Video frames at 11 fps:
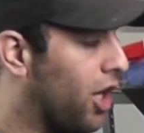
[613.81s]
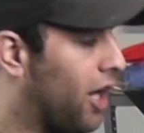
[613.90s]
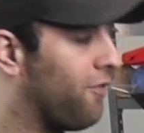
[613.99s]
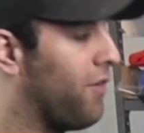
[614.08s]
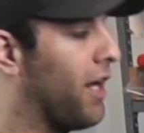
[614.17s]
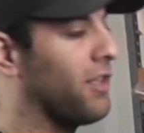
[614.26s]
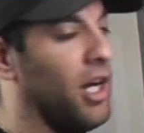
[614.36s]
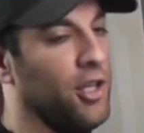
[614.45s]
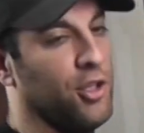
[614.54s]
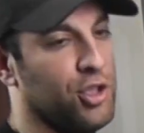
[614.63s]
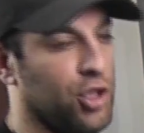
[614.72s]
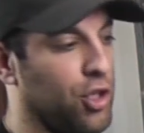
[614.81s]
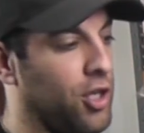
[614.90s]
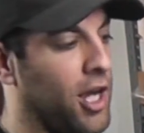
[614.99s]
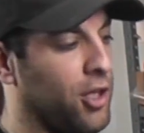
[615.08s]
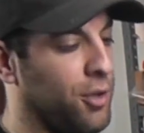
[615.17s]
effect on the
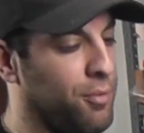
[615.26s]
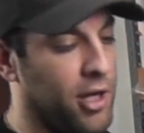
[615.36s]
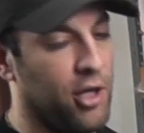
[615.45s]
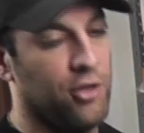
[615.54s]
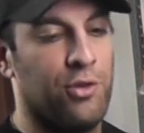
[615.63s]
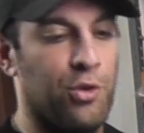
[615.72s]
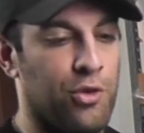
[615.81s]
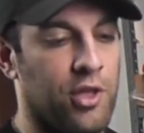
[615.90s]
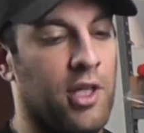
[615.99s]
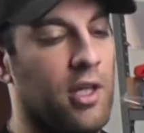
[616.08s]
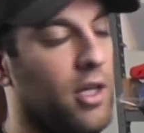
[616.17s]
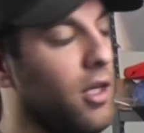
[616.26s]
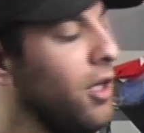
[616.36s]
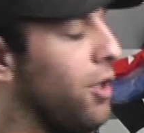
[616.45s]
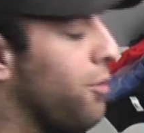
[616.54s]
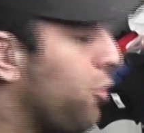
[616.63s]
shirt now compared to the
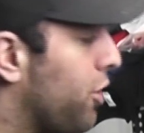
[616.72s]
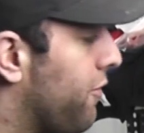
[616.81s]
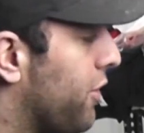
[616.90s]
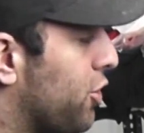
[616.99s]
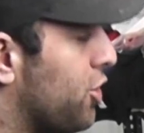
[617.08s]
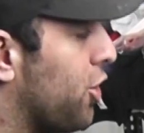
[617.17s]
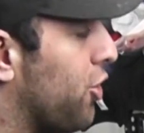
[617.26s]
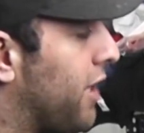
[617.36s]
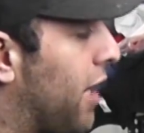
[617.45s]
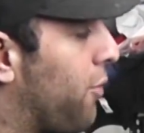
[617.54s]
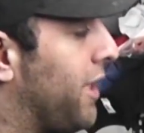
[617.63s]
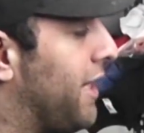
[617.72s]
previous shirt that we